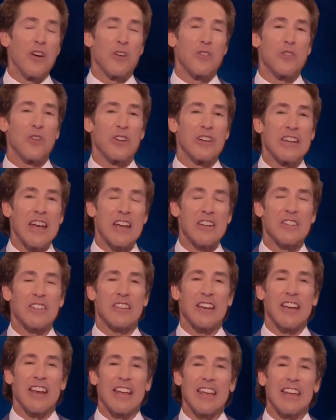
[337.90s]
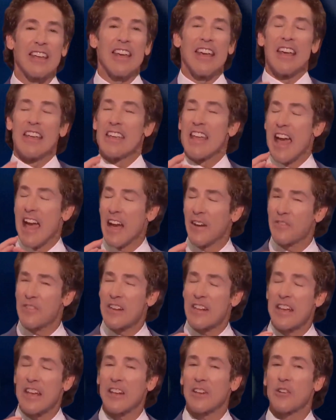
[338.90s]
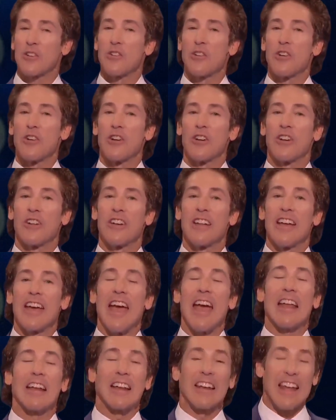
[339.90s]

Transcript: that can manifest your desires into reality.